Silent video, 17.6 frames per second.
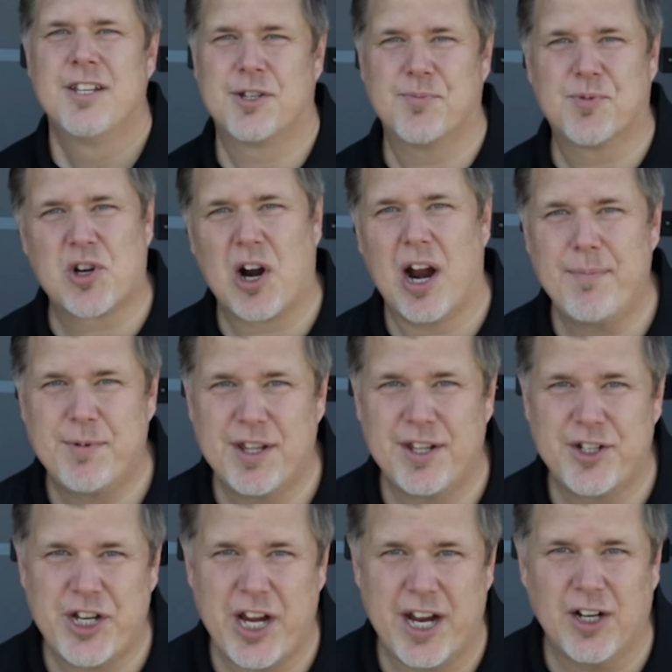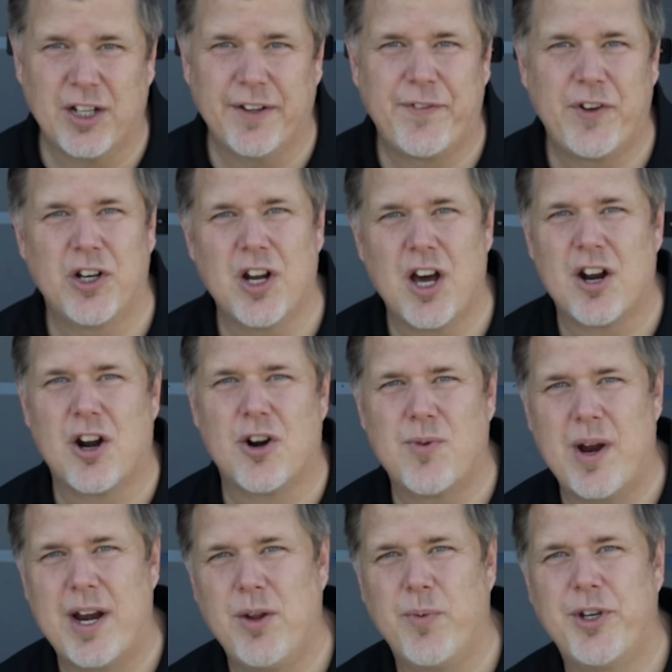Subscribe to the channel if you're not
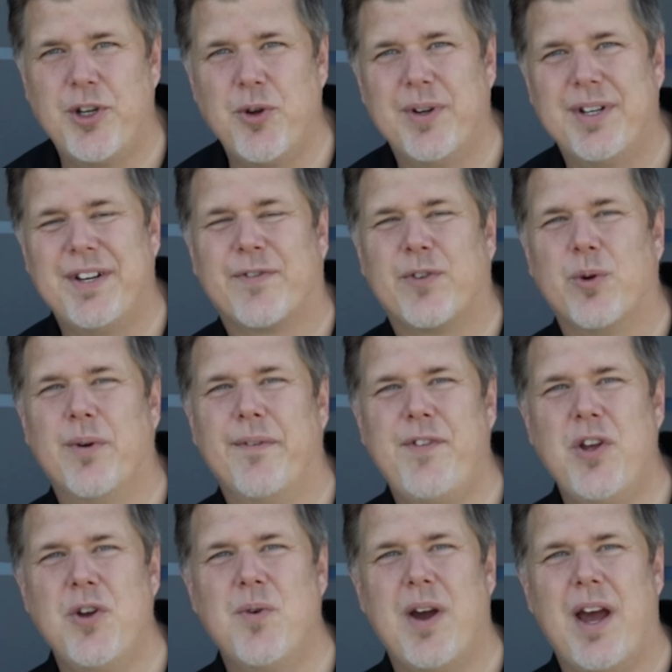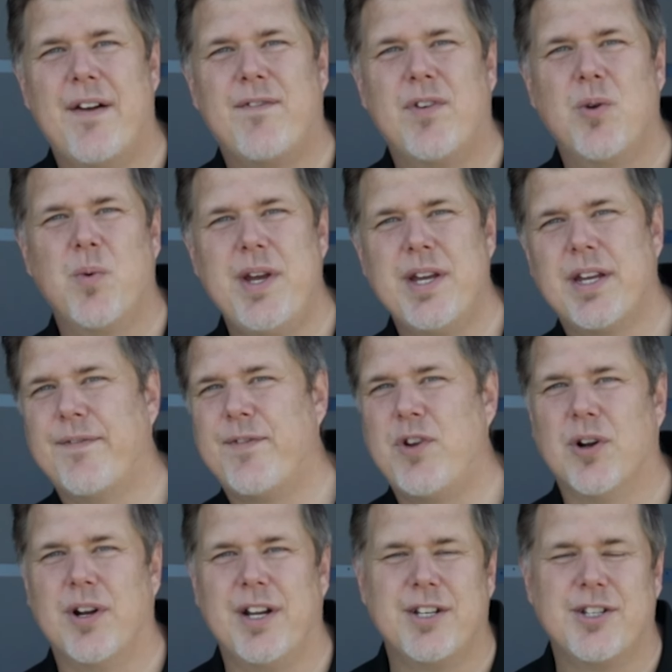already. We do a different review every week if
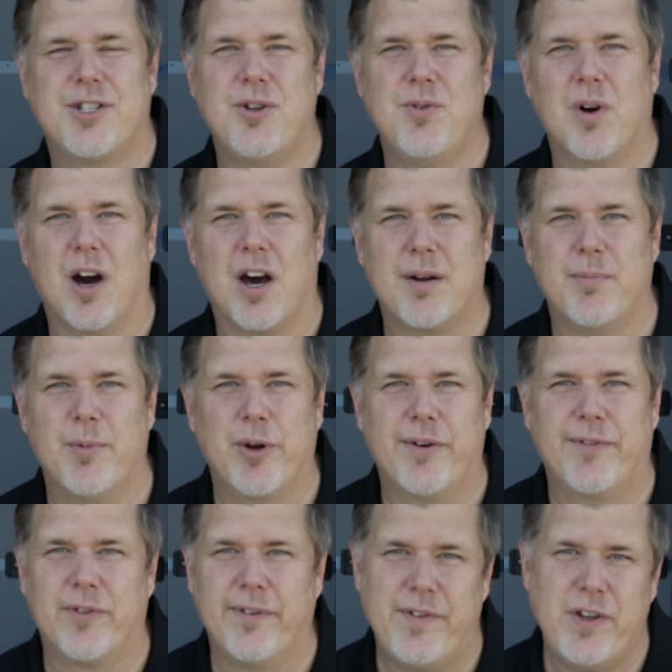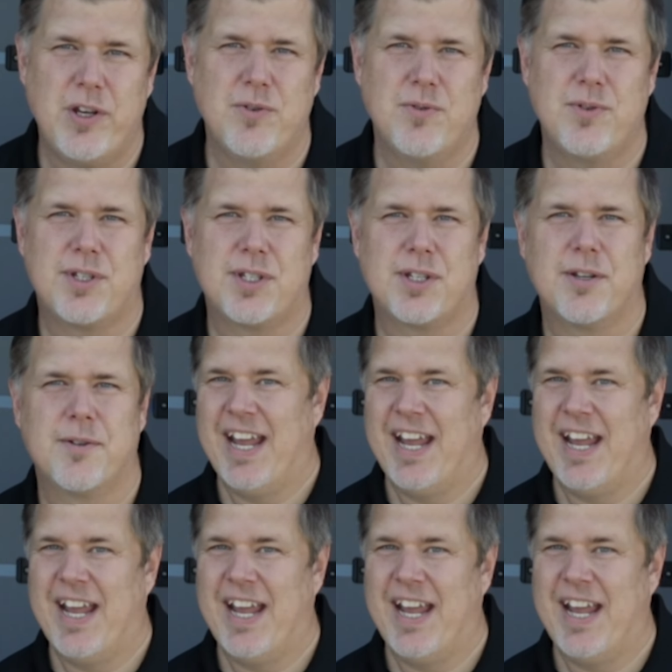you're into automotive reviews.